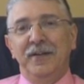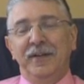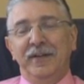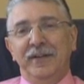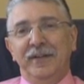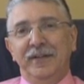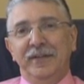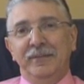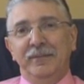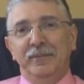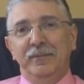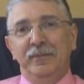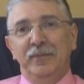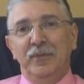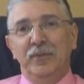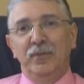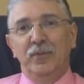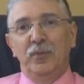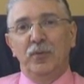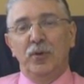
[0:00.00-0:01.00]

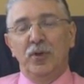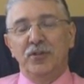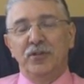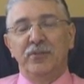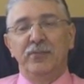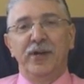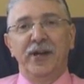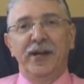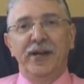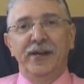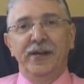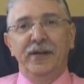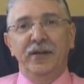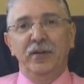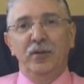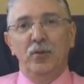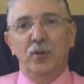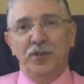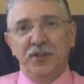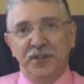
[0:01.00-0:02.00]
Because of my
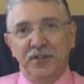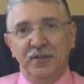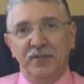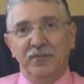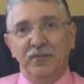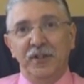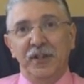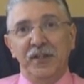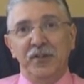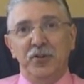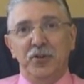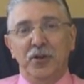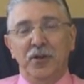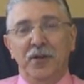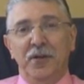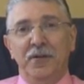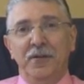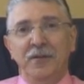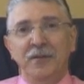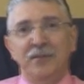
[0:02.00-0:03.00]
inquisitive
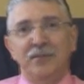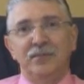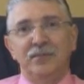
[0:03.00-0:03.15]
nature.